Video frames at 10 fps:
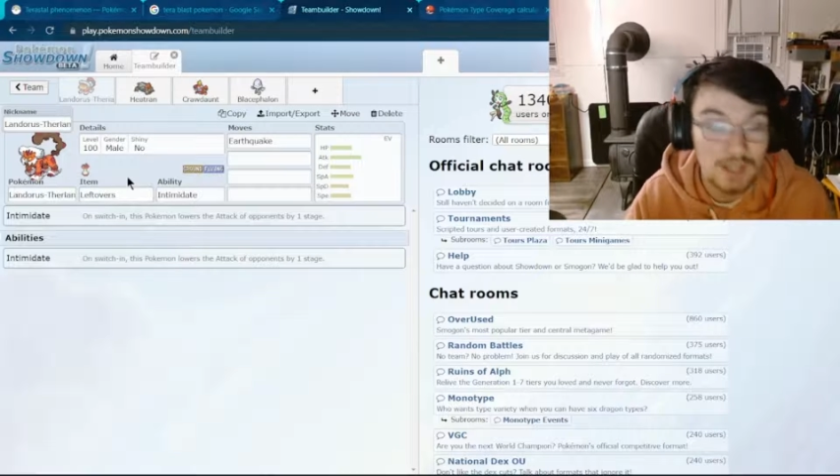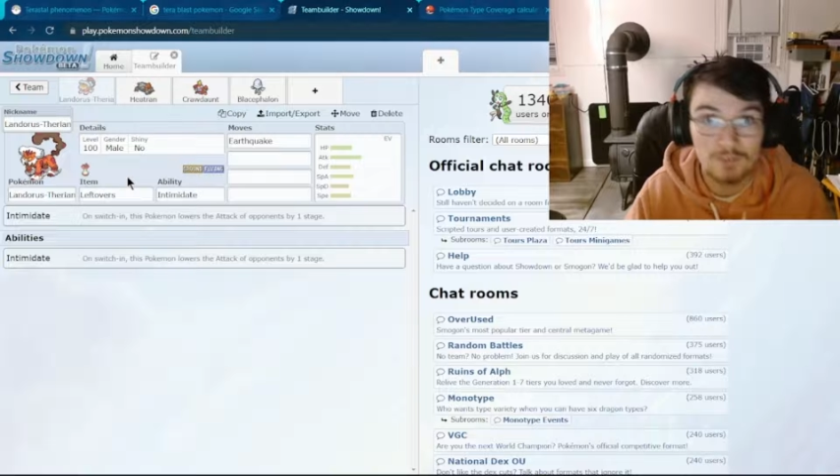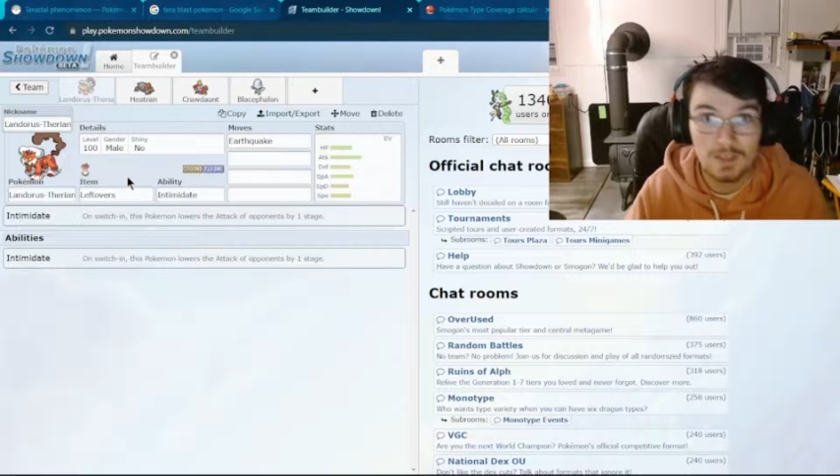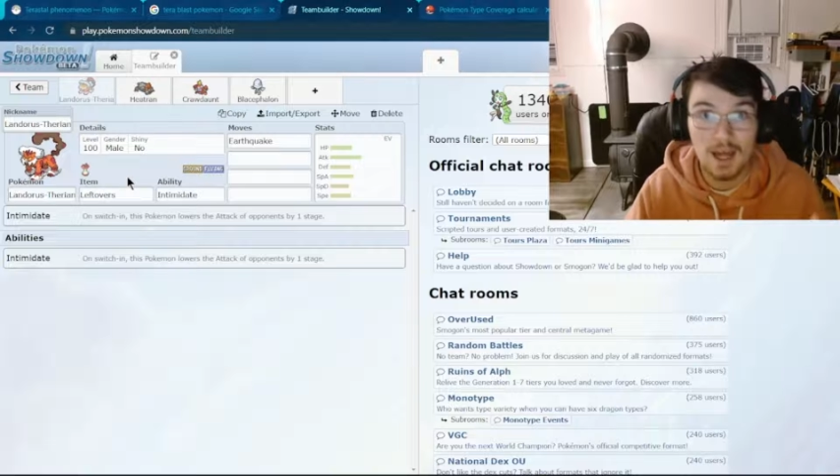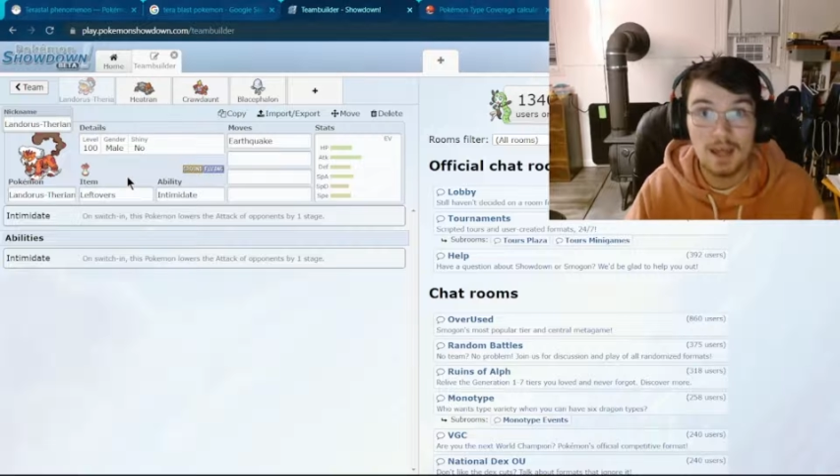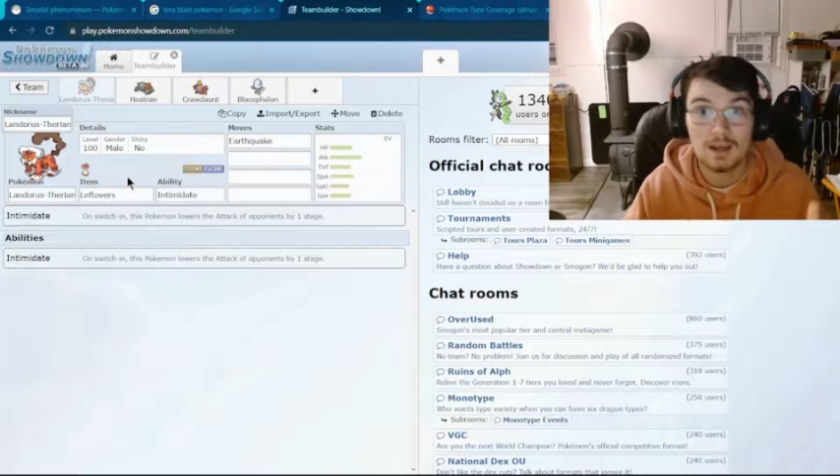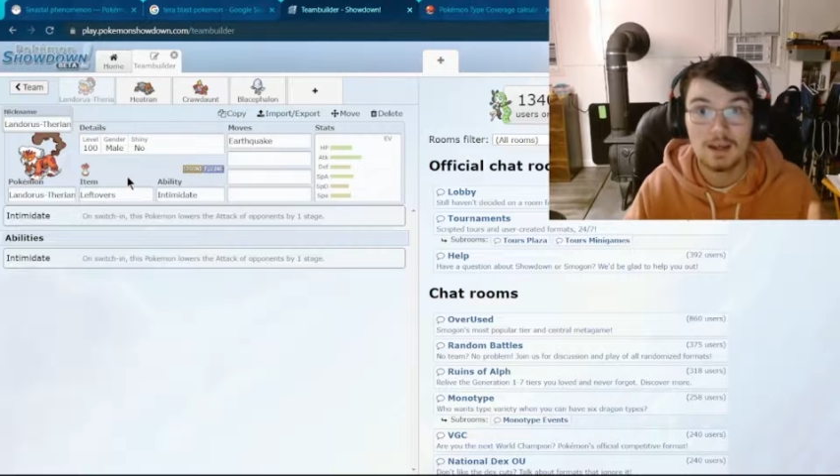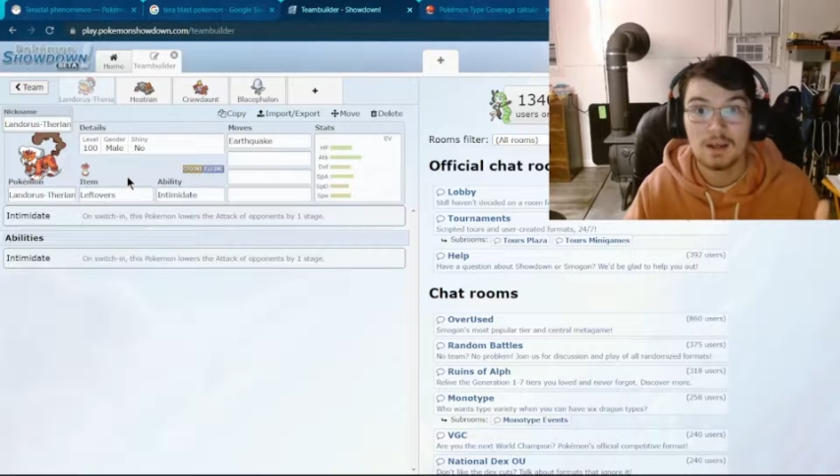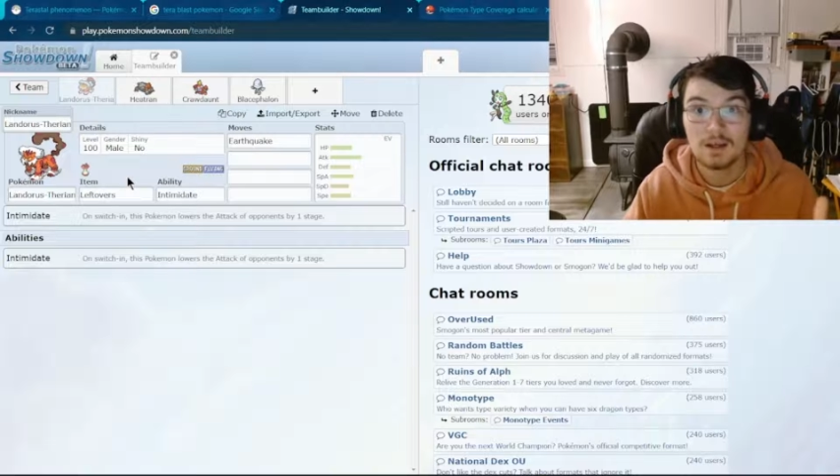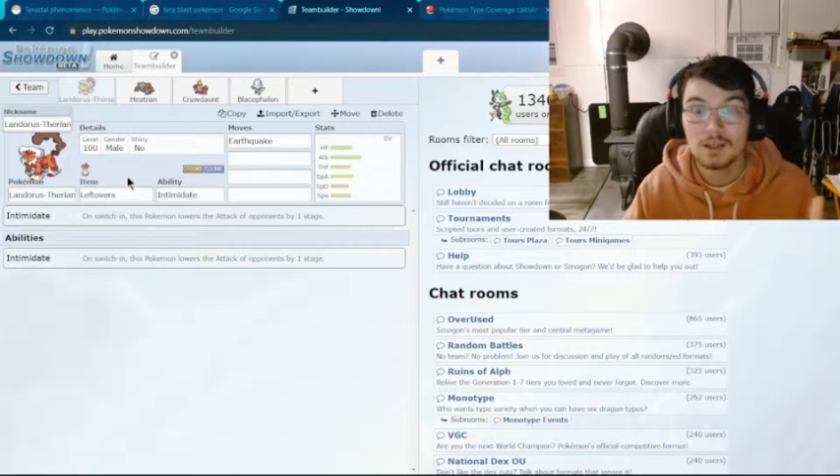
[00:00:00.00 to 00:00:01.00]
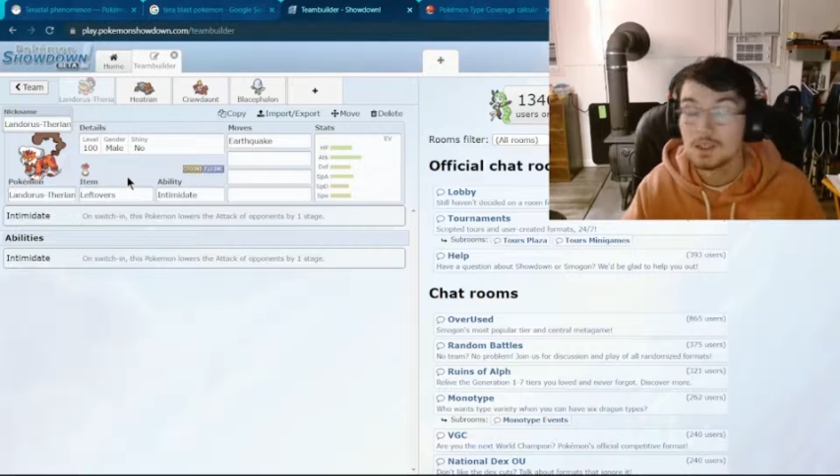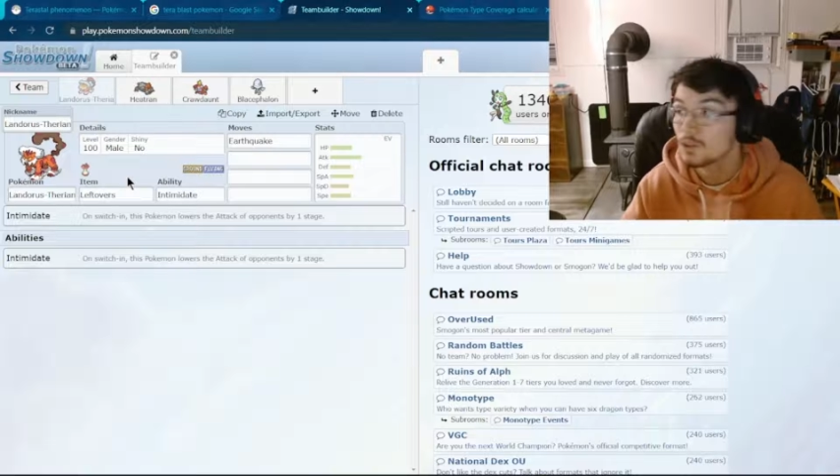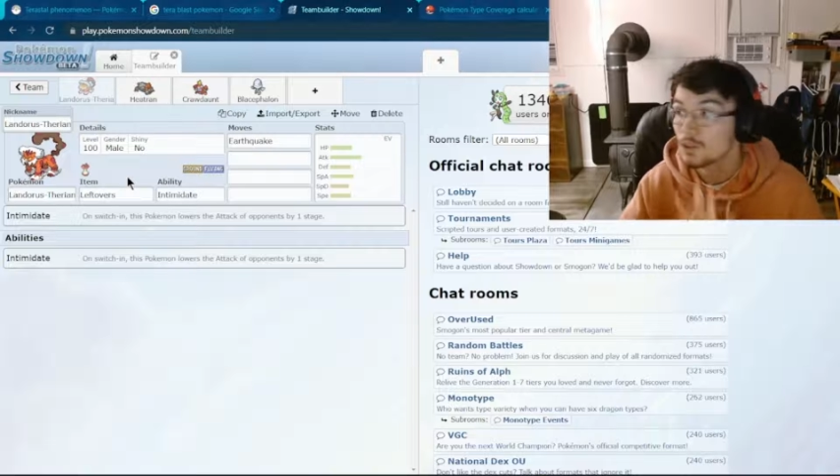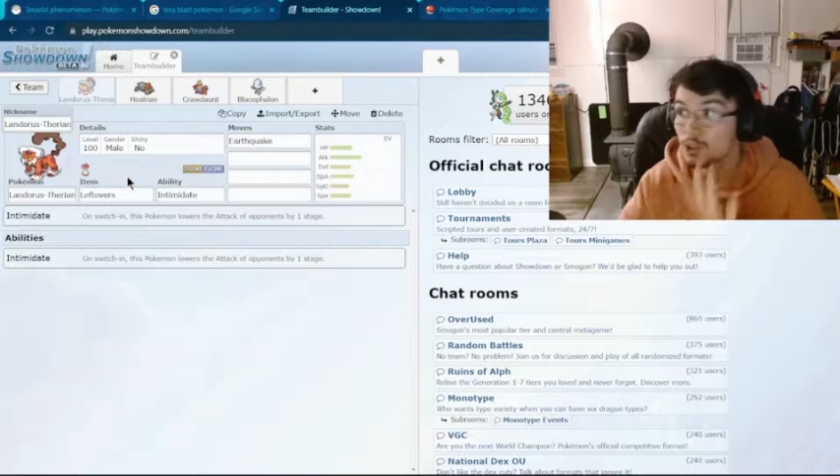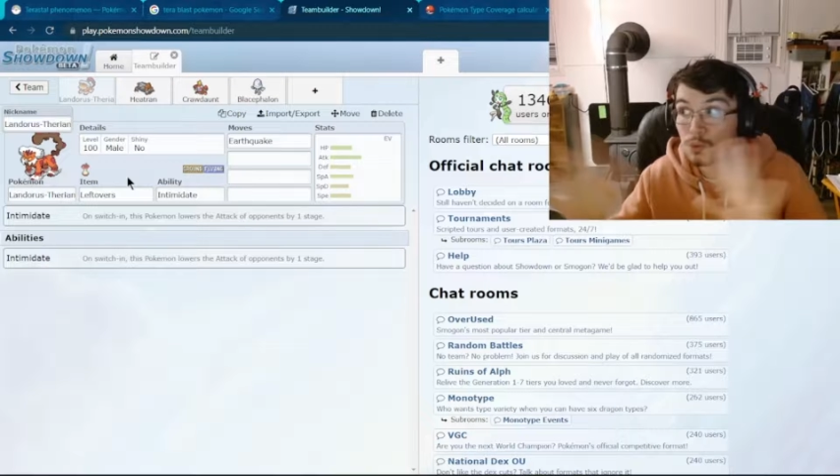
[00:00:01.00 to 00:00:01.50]
If not,
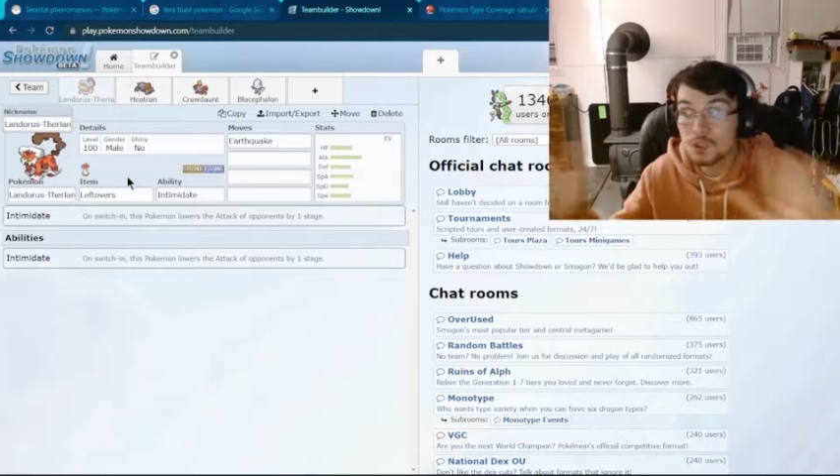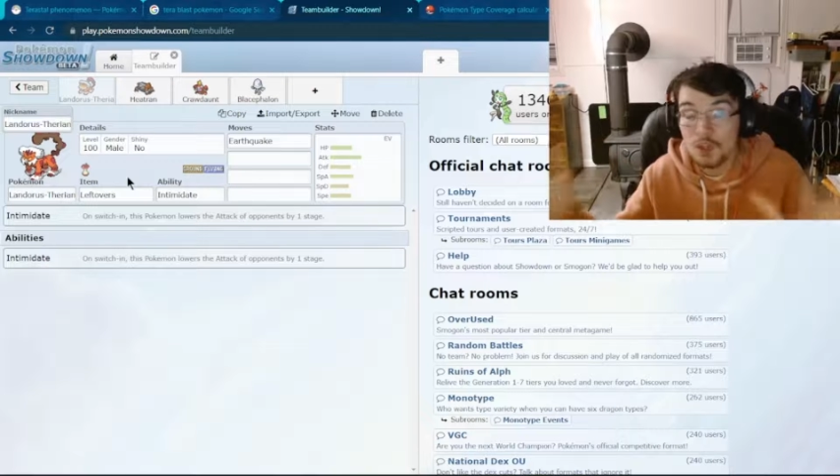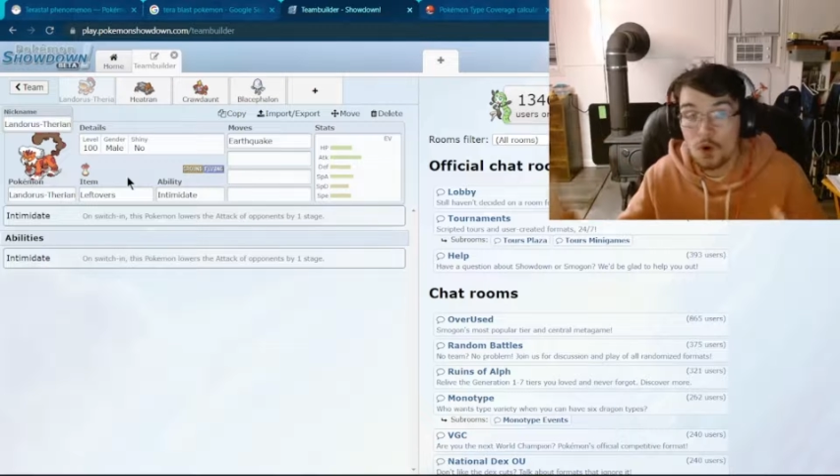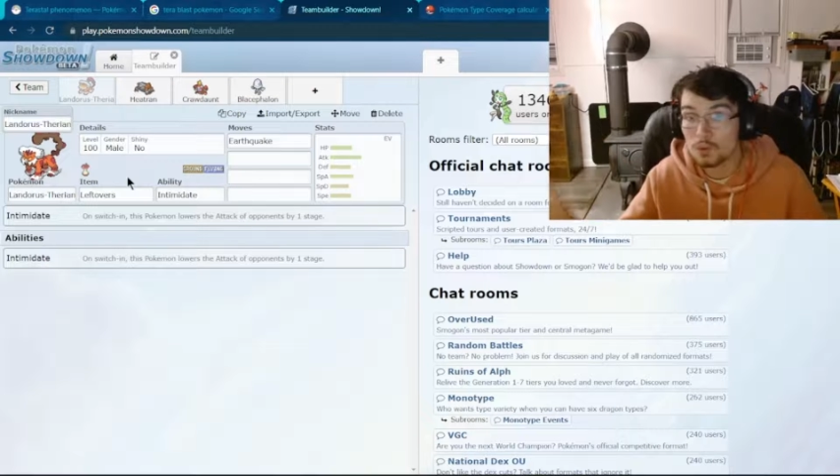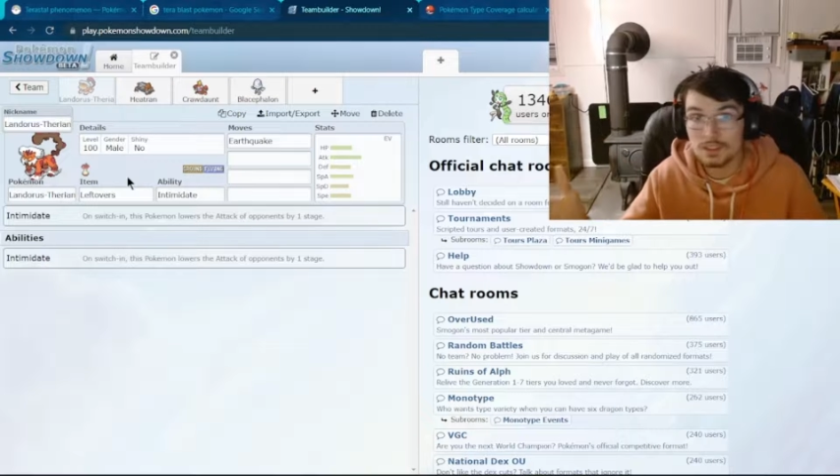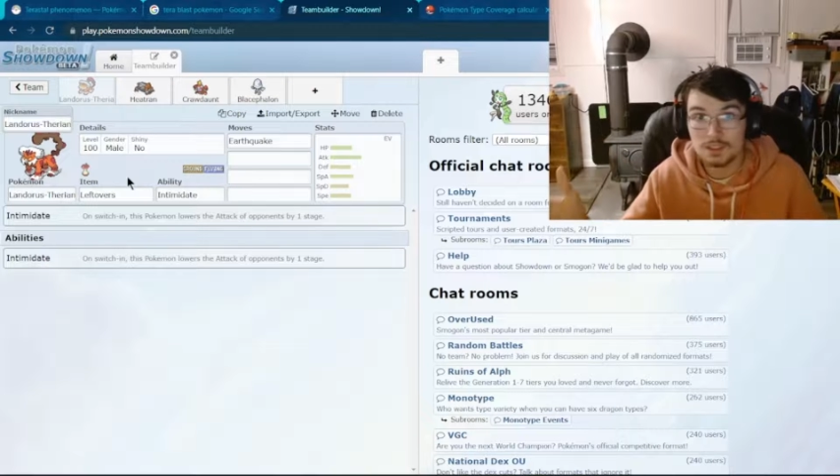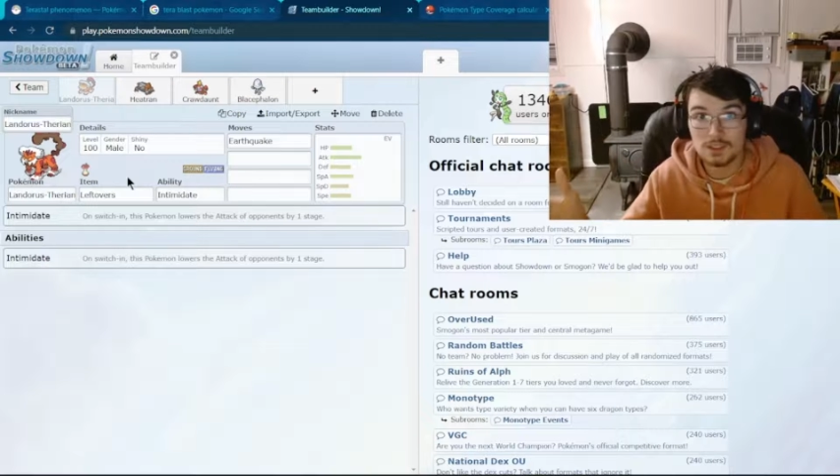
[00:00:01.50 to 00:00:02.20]
you don't